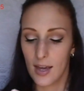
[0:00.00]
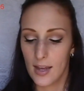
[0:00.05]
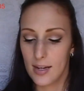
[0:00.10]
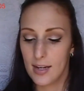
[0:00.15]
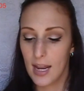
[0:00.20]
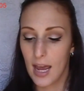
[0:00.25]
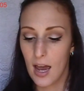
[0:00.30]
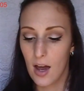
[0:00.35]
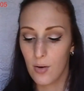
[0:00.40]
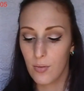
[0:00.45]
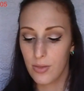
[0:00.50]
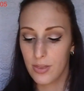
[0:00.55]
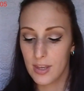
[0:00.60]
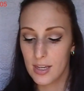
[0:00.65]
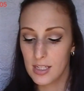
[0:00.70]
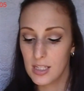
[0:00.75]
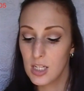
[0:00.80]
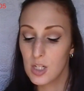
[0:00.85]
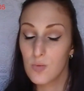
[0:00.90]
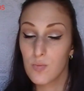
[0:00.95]
Now
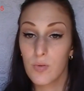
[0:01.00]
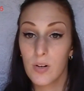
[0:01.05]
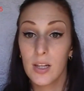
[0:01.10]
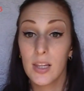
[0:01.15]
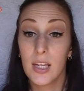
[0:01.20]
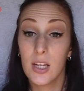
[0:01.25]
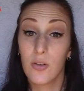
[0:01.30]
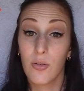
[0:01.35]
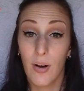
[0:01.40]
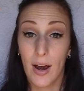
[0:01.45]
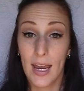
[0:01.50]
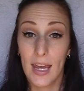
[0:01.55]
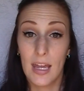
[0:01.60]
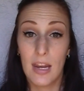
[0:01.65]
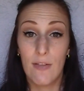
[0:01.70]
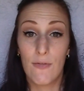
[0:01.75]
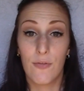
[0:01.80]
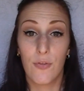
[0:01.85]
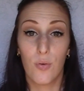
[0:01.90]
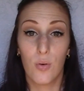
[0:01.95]
this is really
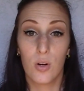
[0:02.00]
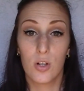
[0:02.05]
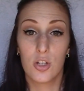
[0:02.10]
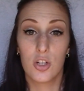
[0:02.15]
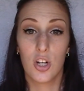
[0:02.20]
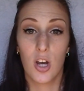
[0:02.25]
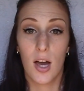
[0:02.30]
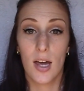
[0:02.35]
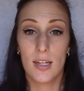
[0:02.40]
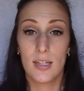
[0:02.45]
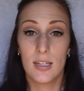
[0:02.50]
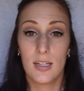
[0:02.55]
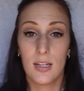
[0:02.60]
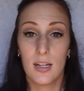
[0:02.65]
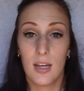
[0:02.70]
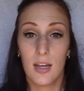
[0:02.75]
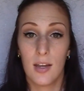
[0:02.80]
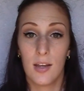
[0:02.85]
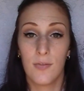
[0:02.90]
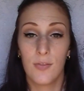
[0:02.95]
great for just
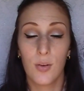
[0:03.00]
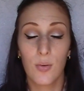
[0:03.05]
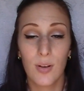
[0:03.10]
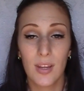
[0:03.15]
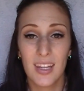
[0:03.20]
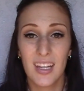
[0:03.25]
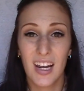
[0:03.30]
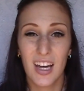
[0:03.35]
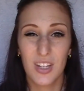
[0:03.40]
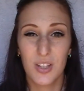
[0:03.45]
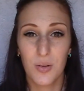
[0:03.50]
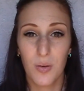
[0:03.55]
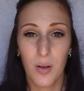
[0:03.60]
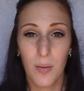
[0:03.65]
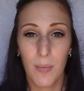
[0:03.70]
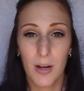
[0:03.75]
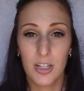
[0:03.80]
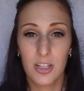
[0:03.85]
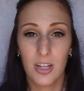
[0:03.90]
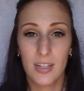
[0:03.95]
if you're really not doing
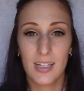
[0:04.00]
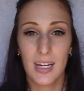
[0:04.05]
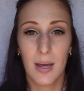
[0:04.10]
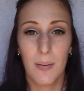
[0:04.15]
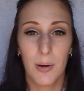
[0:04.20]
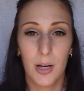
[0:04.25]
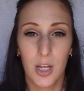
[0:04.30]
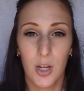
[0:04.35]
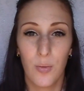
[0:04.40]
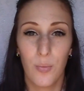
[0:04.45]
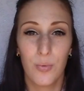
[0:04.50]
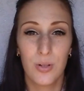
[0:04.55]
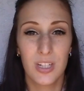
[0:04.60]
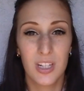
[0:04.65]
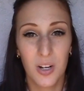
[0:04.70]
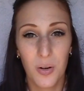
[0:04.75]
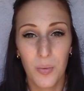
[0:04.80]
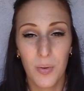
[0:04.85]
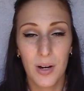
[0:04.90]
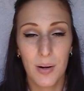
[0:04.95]
much that day but you
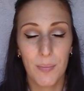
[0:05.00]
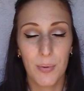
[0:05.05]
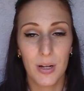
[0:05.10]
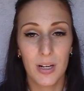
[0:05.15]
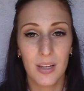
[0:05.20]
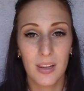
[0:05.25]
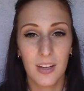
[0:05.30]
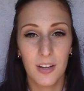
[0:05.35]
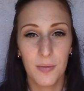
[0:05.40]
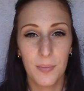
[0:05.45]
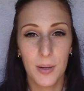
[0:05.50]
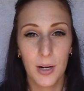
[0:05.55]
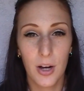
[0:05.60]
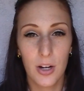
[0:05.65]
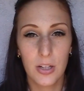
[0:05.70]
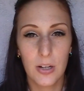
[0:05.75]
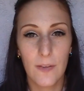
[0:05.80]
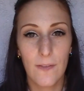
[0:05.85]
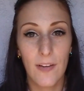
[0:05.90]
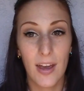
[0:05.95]
still want to put a little bit
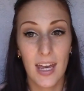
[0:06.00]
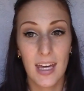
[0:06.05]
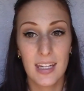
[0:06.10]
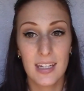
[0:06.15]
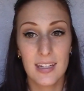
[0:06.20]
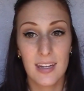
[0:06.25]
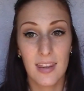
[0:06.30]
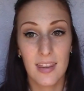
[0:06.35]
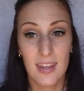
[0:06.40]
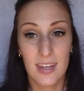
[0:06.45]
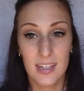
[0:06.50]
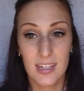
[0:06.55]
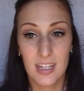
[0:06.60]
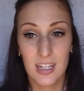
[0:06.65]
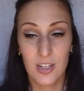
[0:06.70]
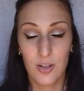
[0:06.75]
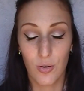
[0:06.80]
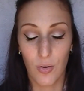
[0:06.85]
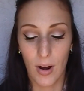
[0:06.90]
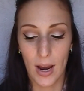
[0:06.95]
on your face. This
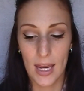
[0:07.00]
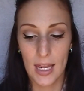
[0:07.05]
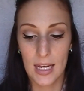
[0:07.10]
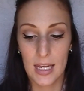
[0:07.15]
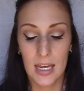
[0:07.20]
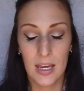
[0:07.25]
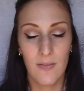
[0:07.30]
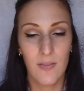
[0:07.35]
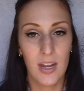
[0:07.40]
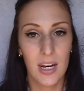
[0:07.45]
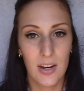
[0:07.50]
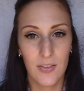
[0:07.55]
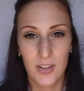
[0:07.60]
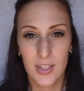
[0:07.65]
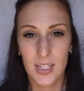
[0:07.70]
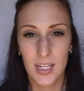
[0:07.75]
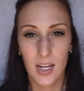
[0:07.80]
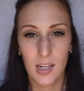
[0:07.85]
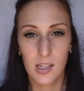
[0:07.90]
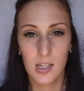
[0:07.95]
is great even if
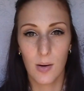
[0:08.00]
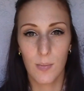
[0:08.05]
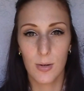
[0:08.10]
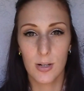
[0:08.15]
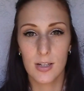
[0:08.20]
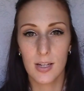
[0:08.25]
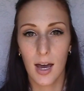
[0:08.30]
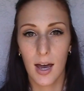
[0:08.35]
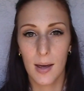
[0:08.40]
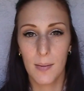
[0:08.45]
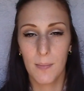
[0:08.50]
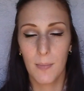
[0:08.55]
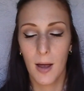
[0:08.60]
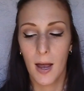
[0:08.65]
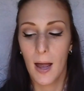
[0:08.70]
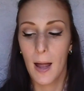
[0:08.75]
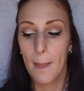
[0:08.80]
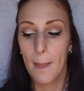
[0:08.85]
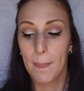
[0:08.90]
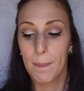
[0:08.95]
it's not summertime,
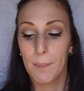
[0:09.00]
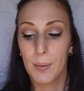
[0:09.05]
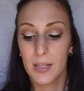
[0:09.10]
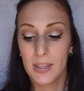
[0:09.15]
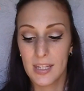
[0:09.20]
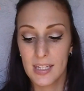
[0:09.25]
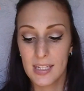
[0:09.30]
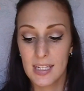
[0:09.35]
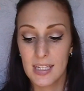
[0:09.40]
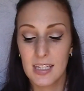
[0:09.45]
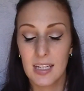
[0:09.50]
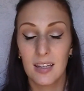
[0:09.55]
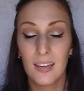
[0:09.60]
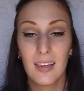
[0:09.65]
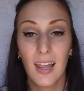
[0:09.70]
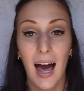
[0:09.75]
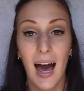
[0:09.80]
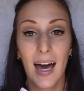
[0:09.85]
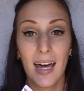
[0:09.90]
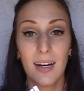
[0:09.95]
but this is a
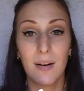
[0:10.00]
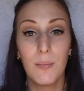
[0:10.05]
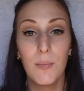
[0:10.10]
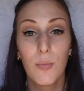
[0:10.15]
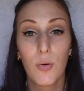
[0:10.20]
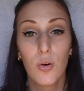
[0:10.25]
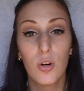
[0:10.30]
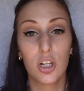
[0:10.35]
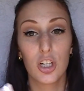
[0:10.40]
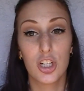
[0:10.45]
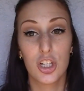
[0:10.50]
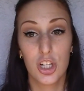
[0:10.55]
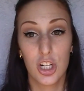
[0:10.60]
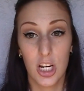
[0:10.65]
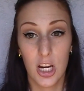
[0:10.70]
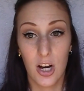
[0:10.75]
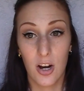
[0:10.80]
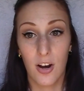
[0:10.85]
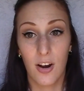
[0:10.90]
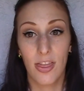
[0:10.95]
lot more
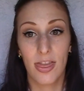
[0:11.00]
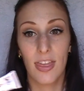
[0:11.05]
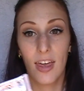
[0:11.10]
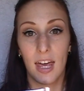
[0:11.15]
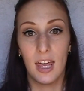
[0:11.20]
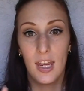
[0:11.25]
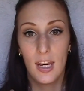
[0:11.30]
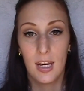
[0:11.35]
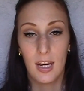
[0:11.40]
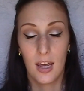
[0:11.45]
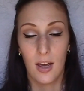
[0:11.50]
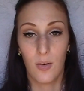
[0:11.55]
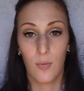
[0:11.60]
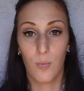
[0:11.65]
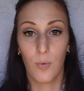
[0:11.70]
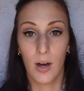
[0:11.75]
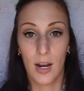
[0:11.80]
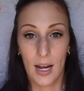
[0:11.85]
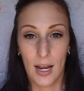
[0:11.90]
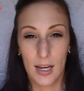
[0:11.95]
sheer than
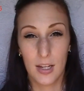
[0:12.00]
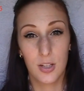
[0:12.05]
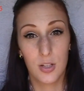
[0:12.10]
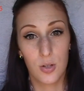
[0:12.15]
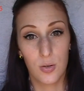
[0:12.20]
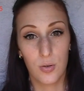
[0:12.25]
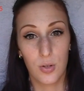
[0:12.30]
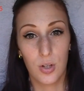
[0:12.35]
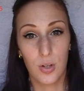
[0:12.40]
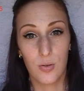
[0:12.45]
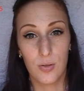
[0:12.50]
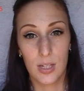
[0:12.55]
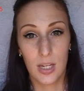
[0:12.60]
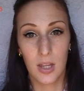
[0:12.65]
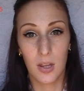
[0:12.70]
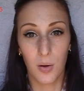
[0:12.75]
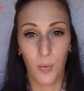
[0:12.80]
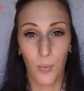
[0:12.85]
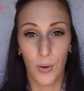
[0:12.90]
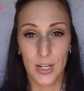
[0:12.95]
what I do use
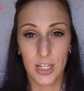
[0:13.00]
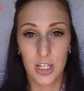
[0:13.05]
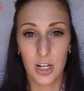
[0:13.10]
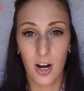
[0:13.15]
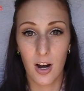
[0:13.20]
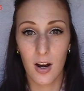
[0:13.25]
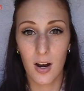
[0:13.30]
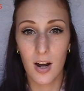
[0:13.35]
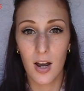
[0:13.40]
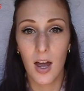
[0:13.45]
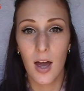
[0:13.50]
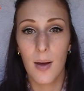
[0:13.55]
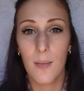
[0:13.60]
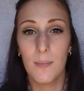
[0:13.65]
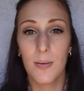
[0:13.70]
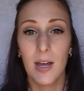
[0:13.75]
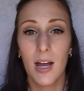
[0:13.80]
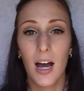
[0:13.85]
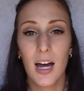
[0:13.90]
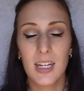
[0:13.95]
in the winter.
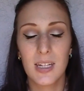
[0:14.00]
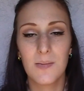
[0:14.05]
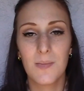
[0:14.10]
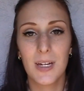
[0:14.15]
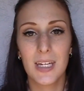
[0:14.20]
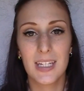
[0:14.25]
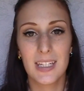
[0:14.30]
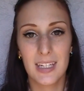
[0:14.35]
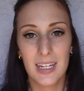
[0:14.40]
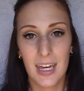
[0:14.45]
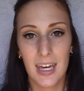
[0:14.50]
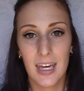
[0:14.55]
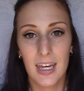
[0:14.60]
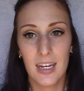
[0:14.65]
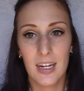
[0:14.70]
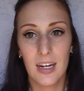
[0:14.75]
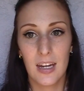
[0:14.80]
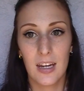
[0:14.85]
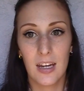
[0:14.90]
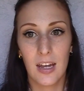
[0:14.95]
Because my
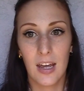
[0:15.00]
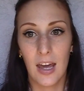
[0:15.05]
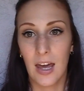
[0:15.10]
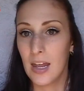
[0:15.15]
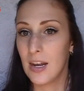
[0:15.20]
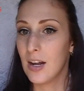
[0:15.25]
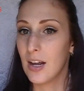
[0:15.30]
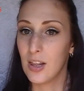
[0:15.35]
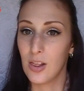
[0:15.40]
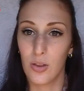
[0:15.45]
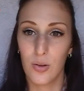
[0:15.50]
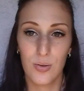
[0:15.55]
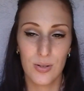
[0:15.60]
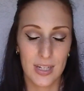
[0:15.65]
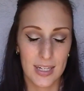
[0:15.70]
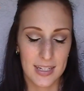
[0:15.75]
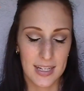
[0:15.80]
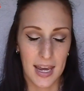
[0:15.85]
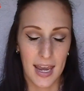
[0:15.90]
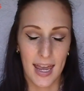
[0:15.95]
skin, and I lose
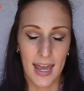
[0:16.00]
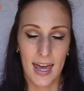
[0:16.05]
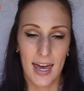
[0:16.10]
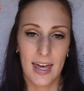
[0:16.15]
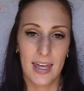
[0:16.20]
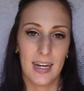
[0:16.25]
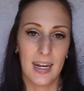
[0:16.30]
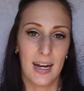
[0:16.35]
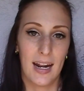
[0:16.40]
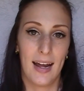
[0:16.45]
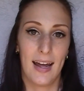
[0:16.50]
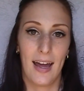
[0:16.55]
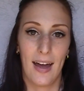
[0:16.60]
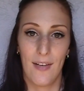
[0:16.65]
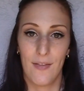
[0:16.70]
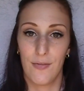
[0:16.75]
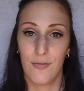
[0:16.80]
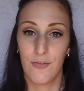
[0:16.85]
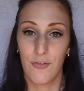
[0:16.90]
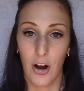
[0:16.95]
a tan and I
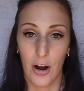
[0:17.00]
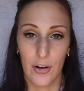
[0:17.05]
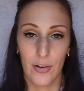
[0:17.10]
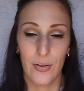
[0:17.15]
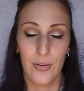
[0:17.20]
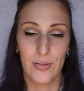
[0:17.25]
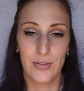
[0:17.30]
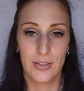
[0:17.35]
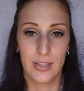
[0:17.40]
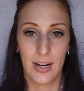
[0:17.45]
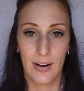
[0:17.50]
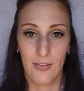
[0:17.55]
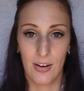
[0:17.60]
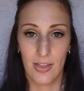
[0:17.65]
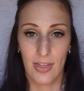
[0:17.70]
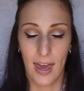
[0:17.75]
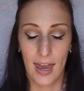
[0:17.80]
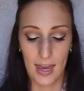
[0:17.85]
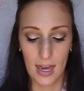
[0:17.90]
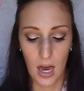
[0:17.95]
have freckles and
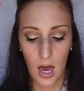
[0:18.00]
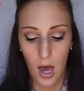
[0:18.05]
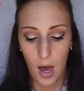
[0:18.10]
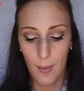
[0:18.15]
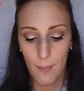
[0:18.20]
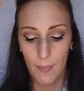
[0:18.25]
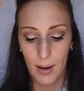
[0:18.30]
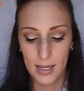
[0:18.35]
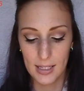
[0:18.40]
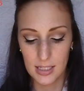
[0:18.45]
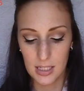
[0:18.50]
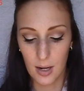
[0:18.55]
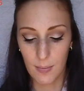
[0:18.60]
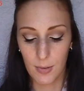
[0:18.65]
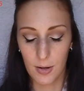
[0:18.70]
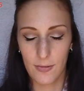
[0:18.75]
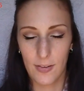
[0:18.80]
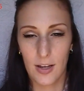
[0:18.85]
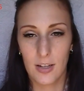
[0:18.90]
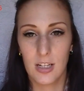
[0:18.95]
everything, my
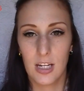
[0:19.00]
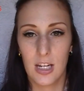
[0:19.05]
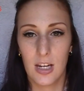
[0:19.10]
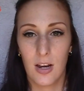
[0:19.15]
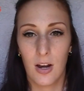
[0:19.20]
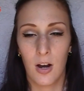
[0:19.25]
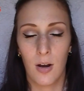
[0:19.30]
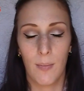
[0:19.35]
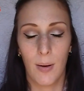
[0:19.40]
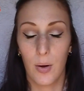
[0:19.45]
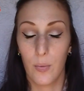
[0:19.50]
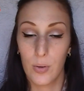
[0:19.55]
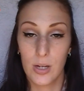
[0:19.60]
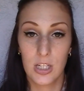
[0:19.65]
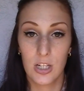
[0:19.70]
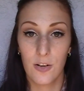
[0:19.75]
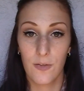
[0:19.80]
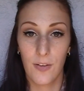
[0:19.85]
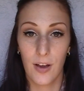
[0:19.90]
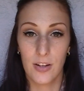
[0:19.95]
summer foundation or my
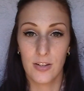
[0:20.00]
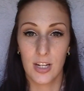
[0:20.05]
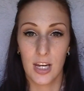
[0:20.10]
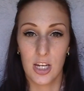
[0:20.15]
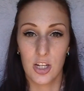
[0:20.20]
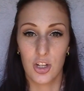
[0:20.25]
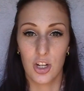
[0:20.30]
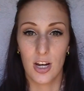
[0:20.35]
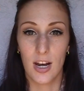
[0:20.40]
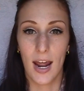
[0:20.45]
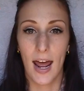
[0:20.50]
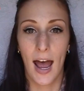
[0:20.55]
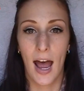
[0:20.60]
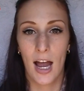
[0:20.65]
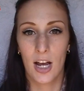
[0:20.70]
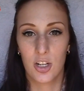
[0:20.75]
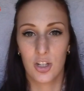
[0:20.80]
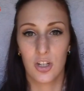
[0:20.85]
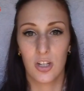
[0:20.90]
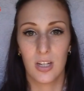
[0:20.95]
winter foundation
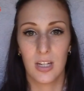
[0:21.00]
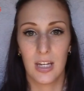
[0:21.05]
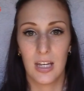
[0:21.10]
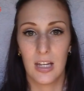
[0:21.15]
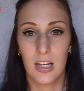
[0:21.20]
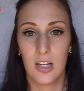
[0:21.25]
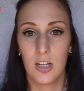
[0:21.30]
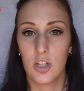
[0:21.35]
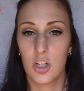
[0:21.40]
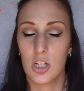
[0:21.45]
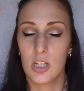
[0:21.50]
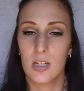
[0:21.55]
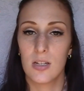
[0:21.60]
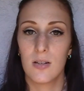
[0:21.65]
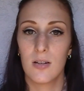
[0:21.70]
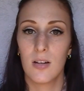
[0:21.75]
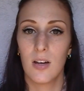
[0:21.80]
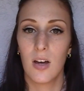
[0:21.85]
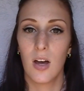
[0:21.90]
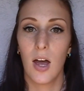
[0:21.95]
actually
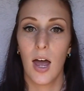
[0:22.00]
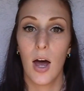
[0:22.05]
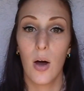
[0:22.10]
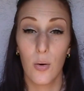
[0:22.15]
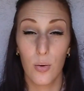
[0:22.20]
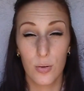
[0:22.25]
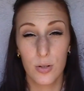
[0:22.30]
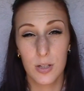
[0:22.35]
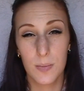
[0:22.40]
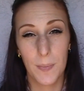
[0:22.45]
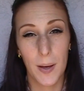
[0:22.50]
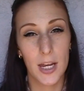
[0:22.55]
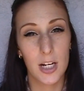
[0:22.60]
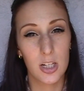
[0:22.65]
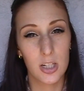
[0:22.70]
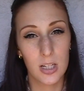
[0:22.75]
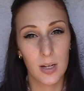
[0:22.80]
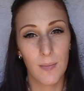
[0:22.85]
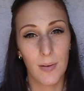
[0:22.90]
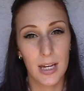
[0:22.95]
just holds
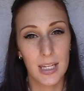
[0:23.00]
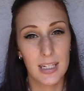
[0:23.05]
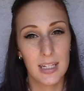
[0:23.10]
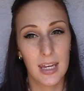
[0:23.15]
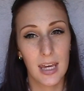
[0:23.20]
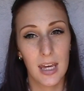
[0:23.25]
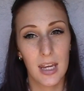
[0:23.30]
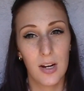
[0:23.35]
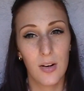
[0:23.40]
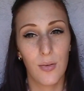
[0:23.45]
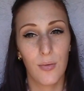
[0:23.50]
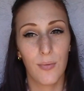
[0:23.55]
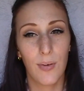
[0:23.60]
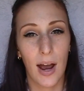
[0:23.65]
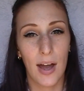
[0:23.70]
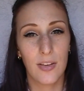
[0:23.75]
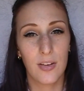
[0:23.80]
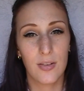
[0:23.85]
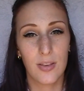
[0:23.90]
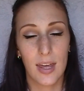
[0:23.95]
better to my skin
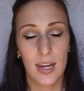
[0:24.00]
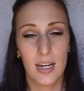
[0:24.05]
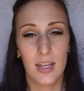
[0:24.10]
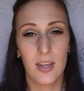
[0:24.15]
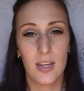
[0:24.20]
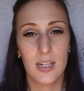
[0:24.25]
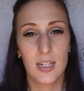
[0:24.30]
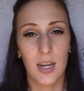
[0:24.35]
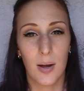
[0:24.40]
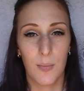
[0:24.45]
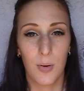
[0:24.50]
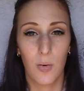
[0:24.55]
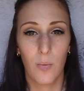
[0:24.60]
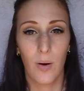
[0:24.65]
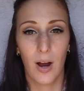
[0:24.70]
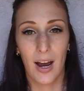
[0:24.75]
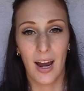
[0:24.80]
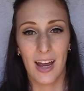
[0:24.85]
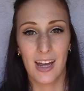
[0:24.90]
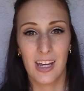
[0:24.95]
rather than in the summer
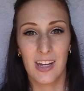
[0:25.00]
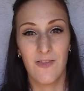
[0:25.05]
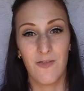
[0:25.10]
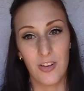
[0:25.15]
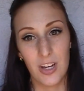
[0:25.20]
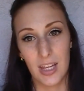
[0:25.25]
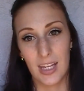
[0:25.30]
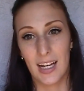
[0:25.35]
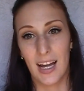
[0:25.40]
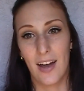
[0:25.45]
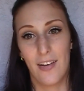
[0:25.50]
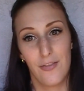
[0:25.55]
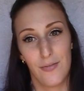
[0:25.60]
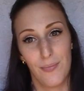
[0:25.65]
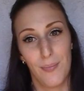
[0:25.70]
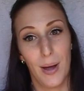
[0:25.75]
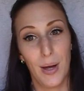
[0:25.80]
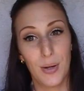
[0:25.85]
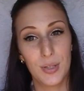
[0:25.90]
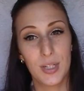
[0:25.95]
where I can feel it kind
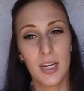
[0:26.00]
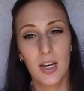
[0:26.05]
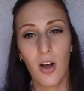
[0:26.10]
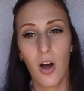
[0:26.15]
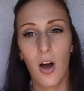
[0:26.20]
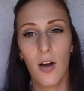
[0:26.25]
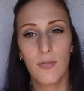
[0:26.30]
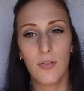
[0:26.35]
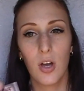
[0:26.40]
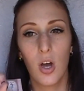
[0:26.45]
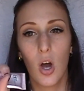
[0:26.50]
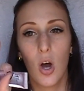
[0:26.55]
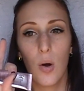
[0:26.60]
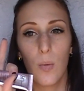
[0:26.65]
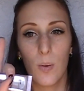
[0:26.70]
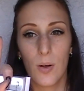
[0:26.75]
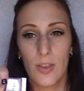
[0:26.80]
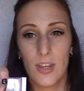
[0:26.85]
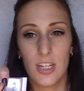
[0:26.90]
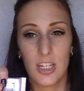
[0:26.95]
of melting off,
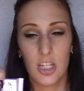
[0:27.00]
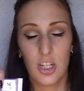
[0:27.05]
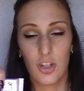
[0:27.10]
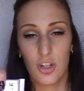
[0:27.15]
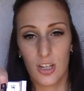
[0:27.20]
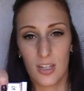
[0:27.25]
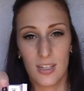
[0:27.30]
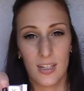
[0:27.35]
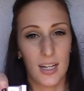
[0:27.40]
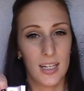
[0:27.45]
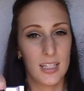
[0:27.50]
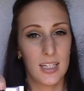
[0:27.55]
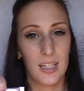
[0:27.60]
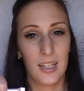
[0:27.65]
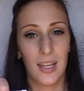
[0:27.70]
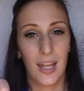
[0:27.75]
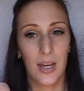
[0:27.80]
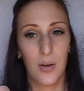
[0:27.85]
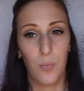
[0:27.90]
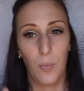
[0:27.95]
where this is just nice
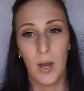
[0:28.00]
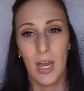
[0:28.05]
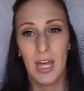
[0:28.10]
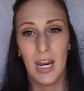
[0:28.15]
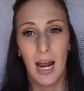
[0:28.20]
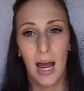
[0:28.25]
and lightweight.